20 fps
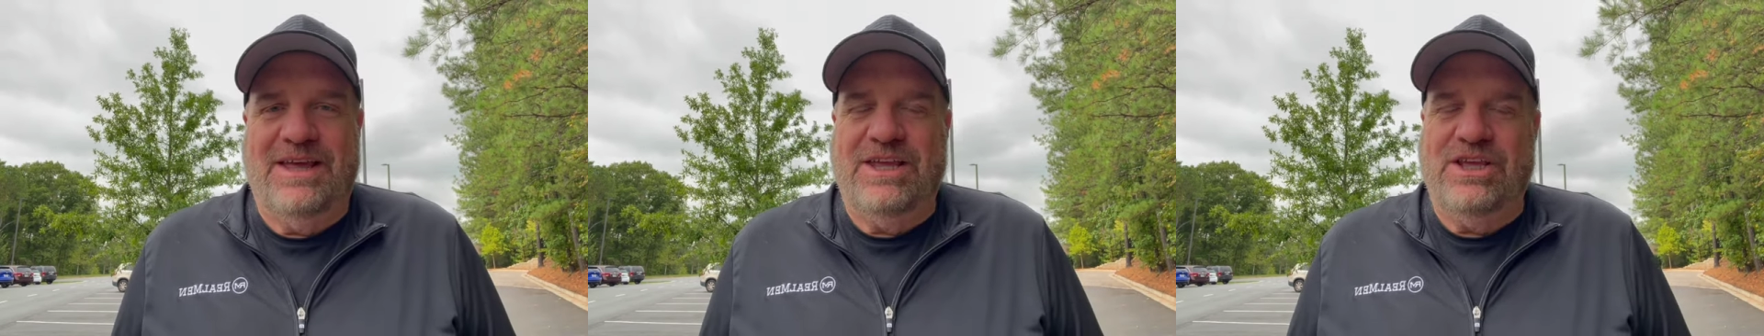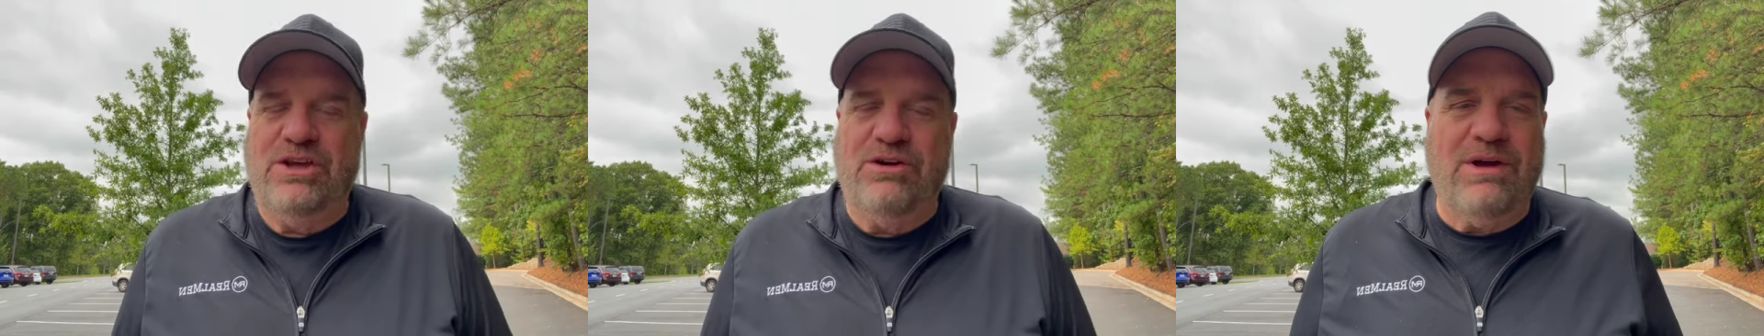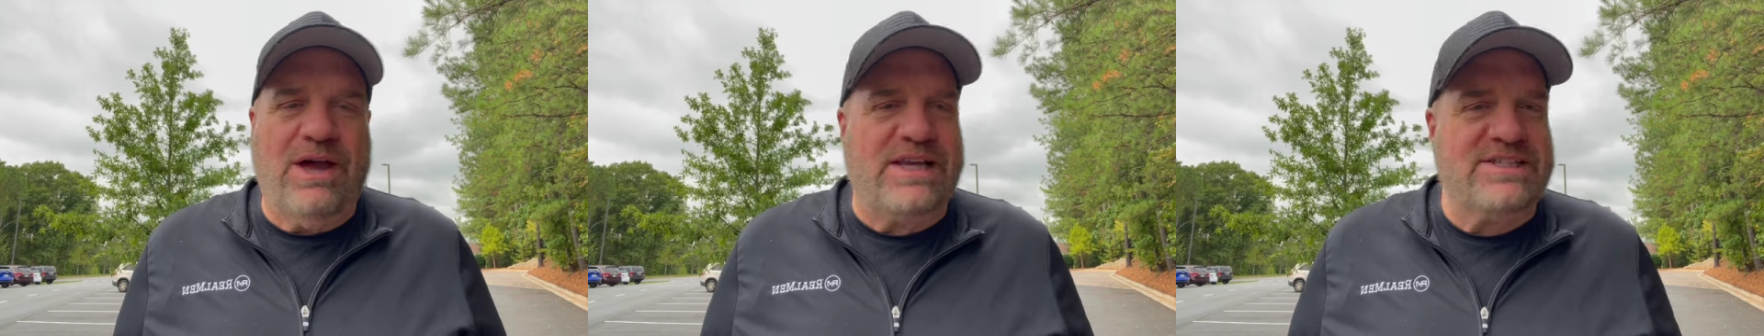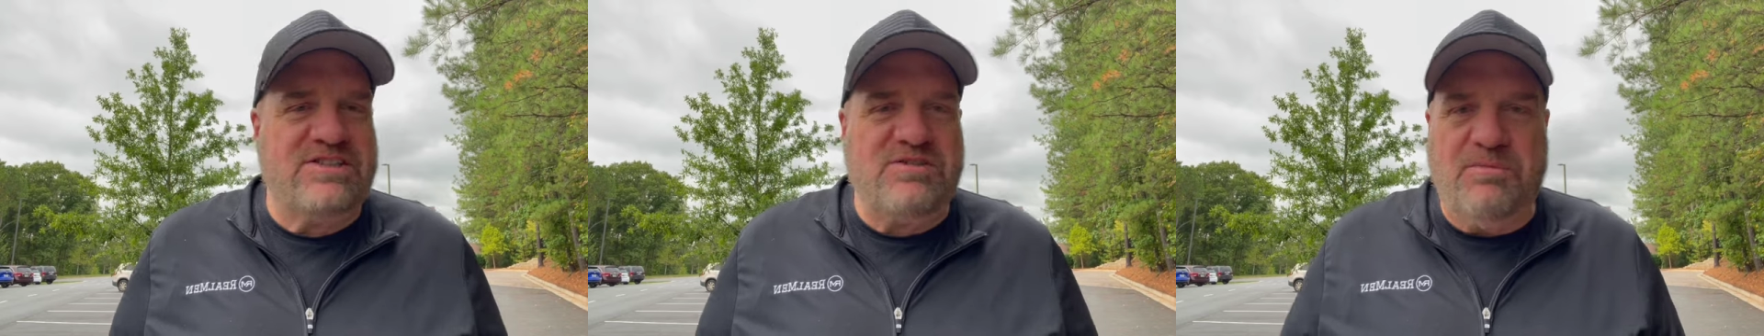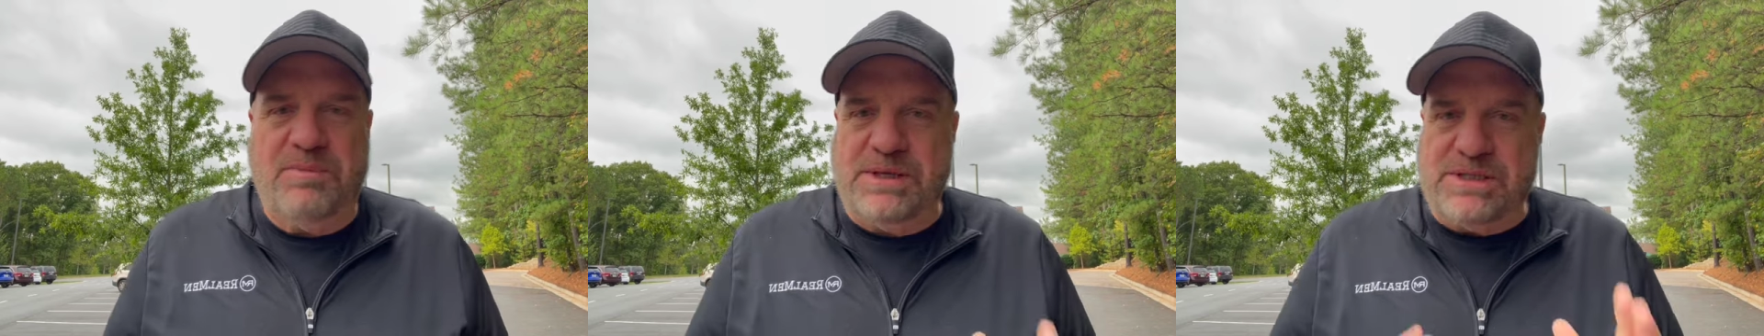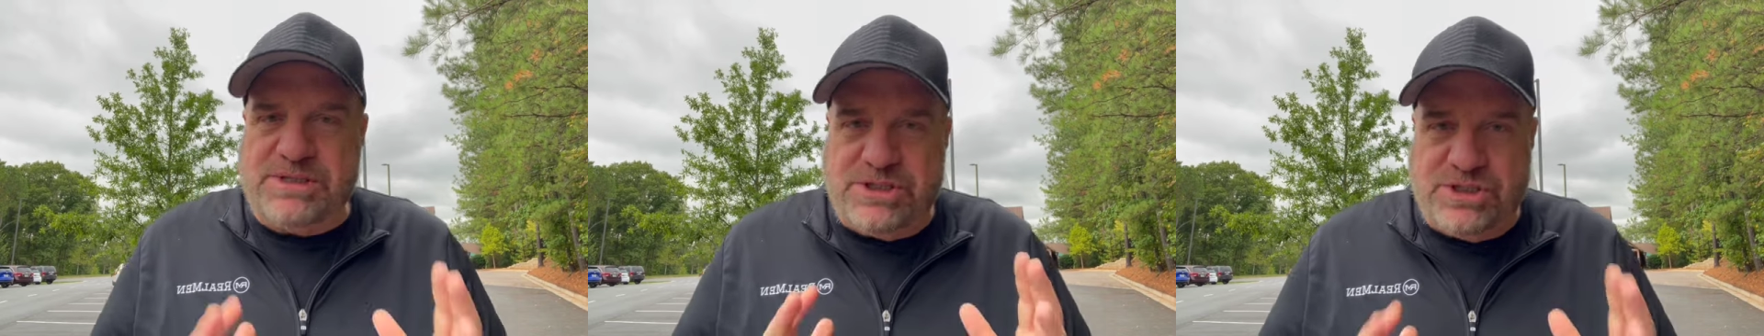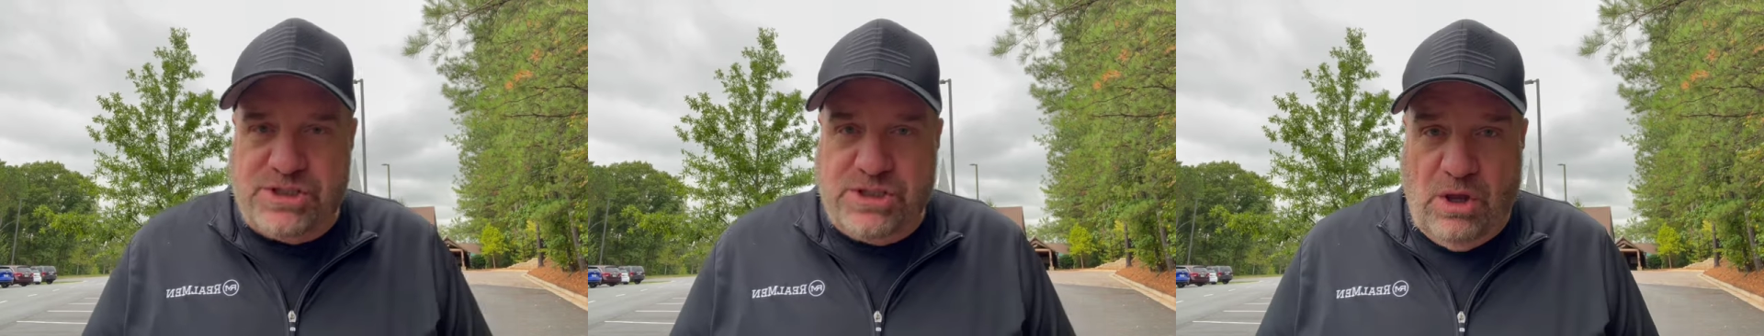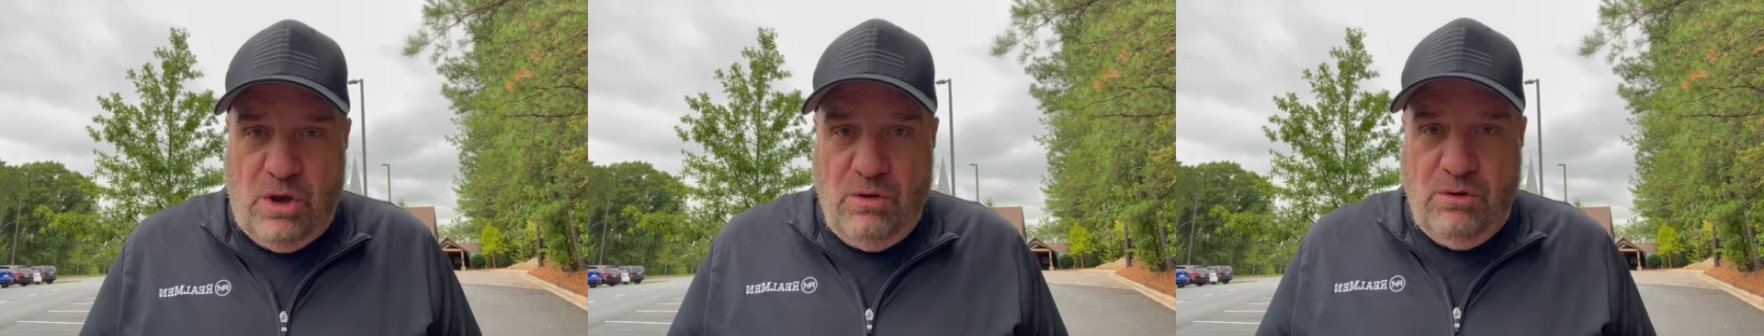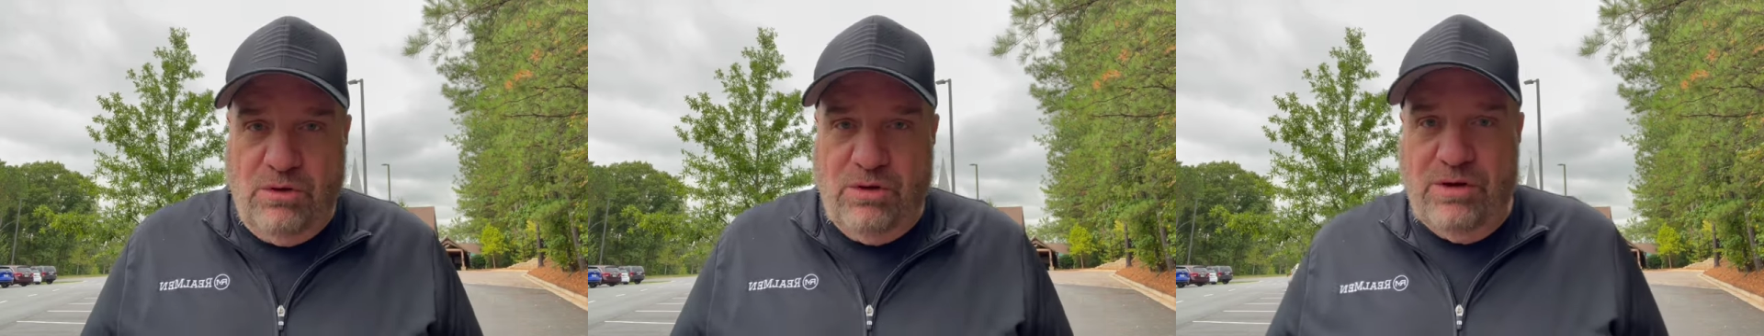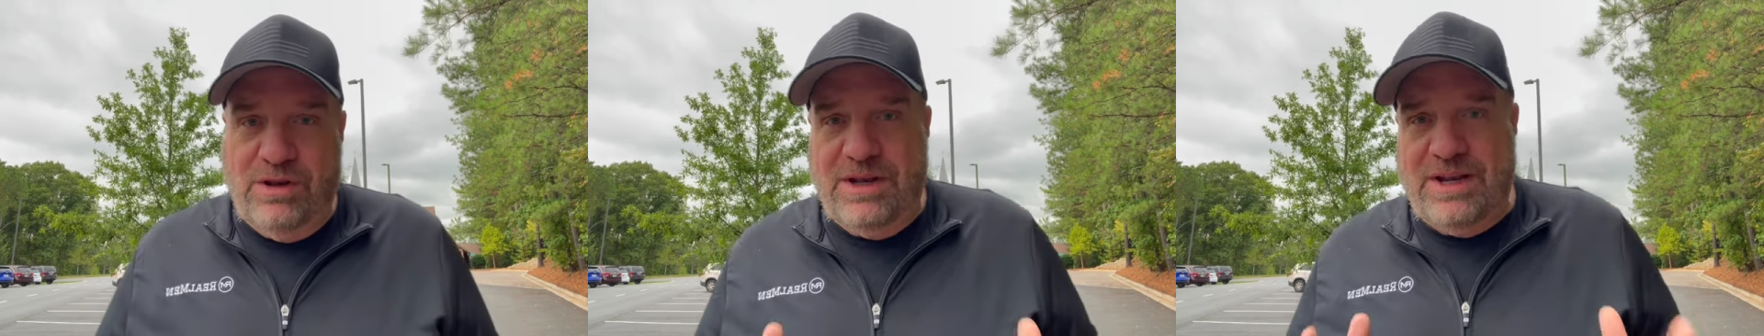You guys have been so
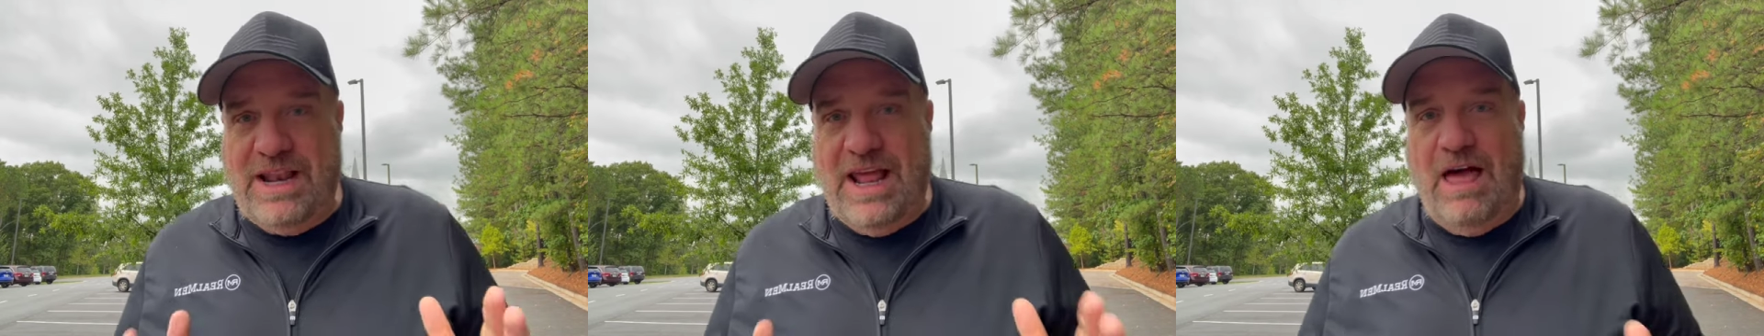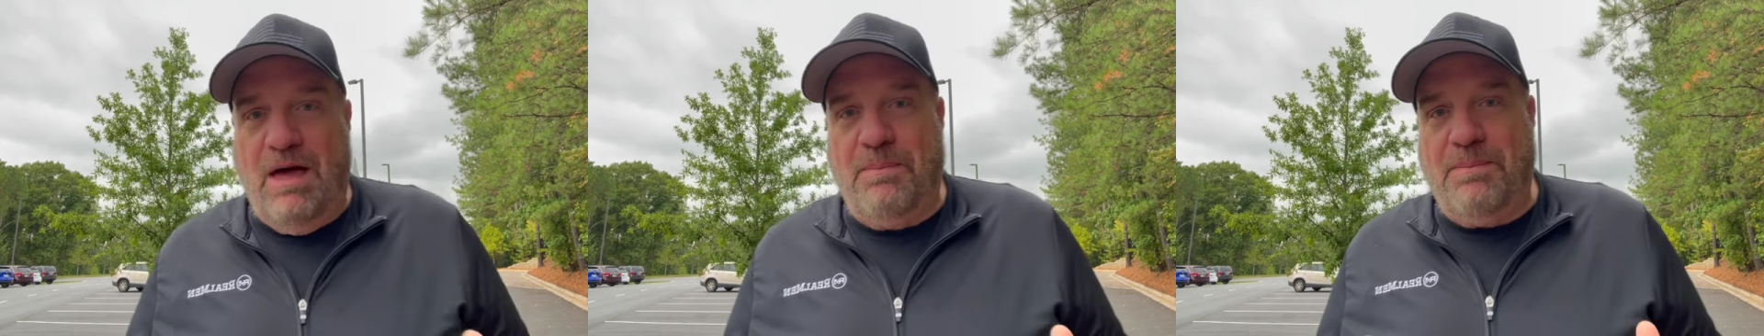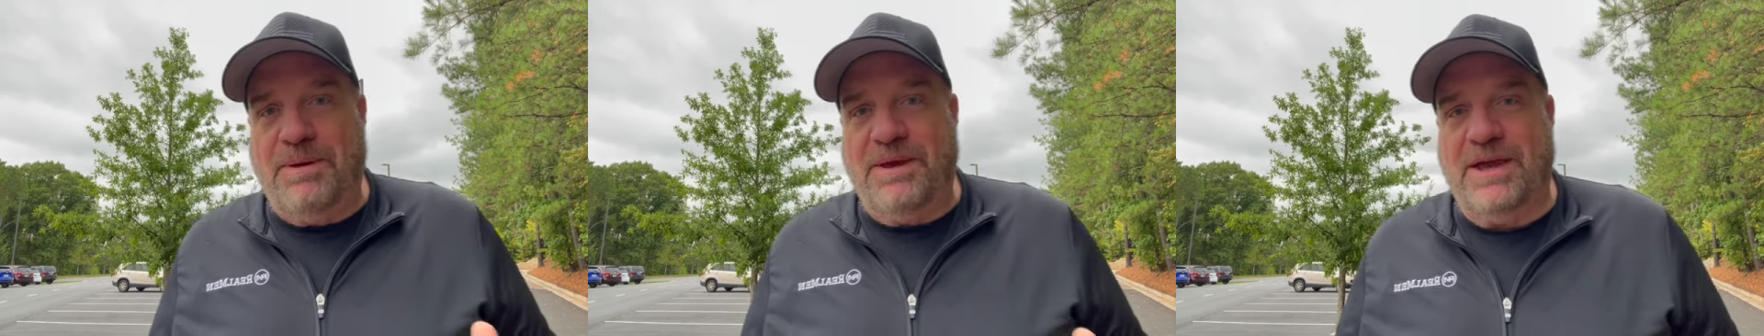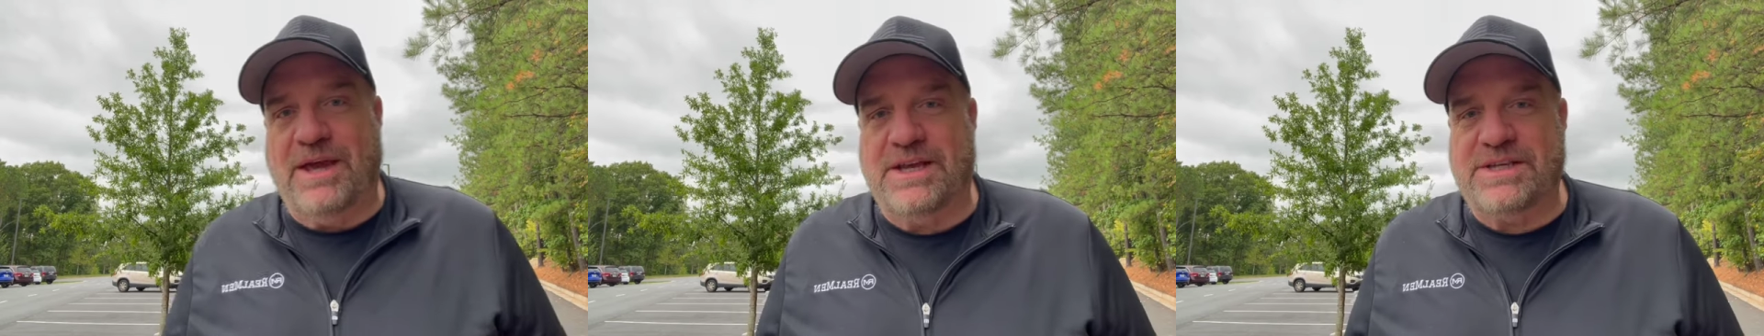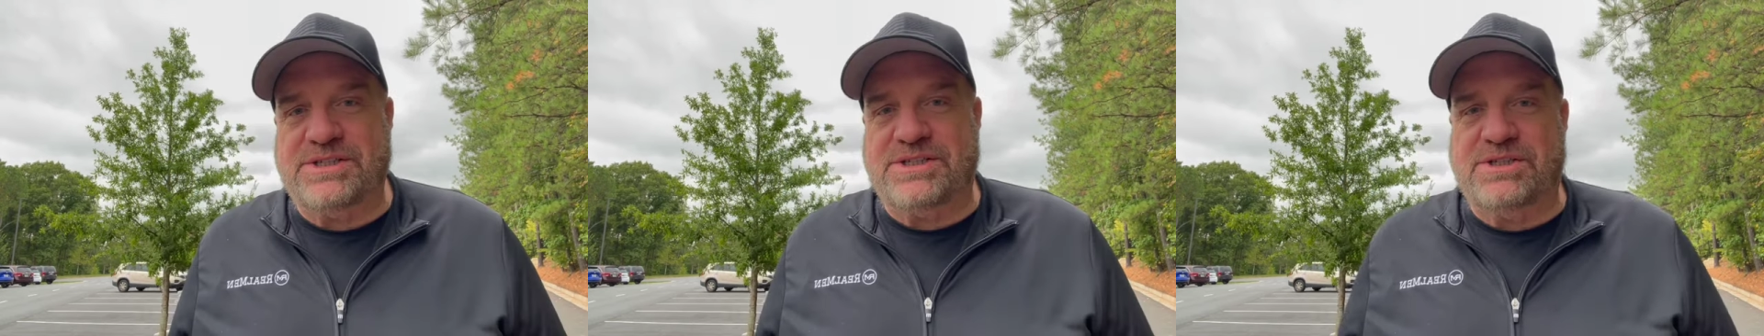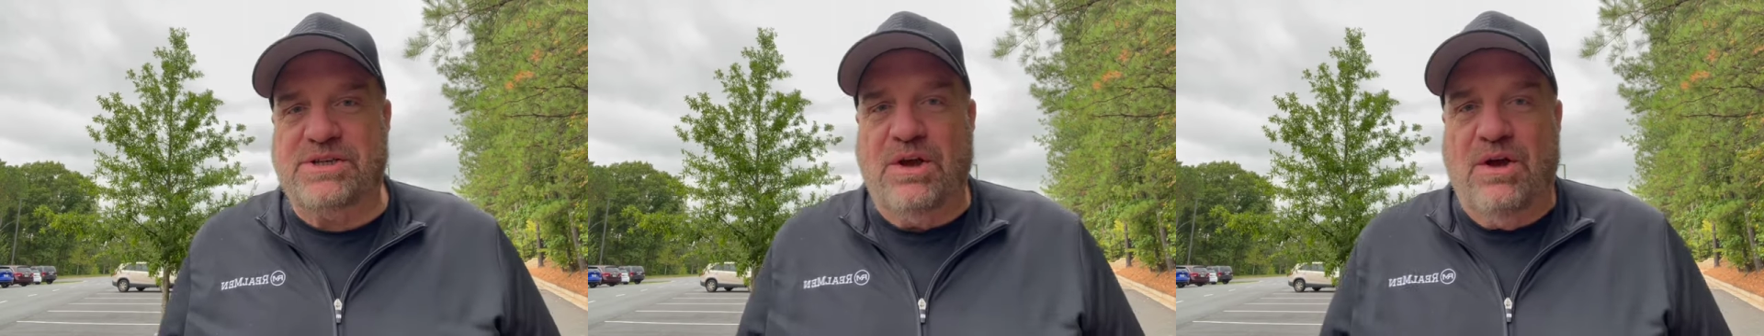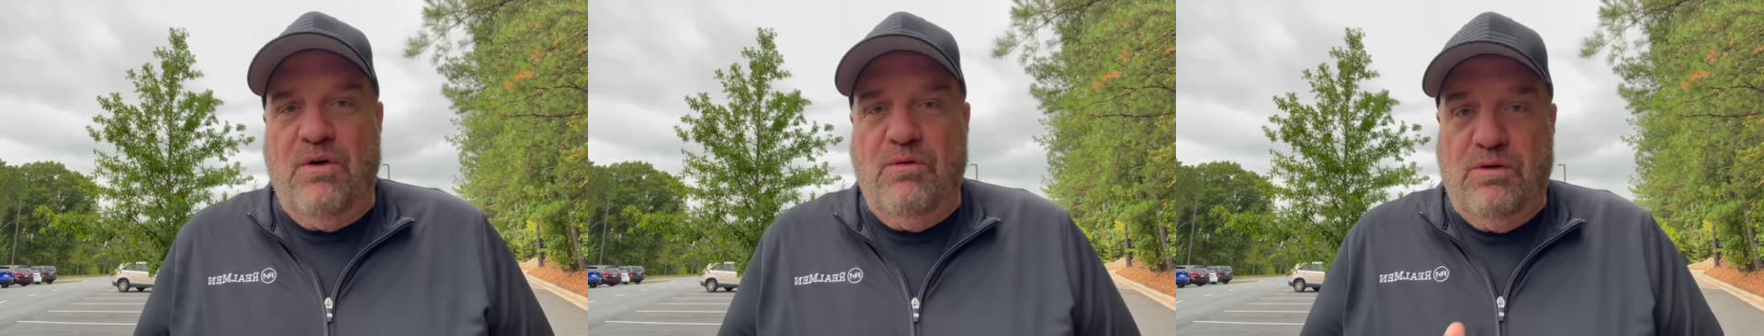good at helping us